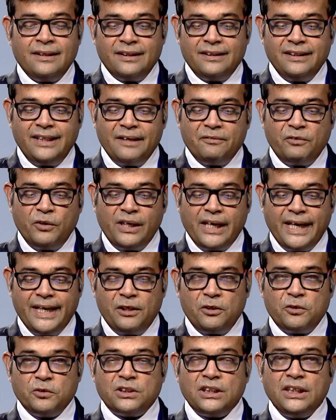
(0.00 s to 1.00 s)
they would
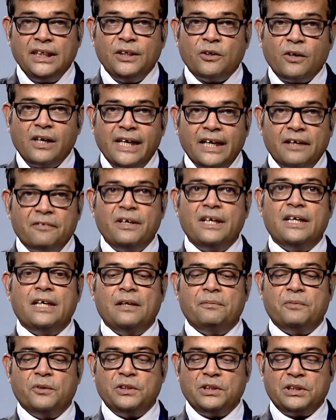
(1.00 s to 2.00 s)
like to see your
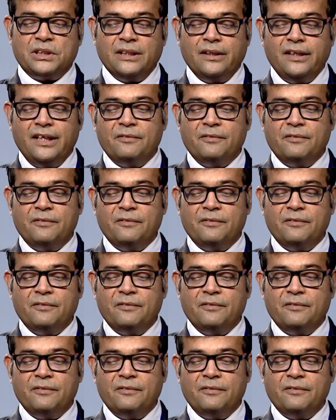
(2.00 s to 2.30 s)
liquidity position.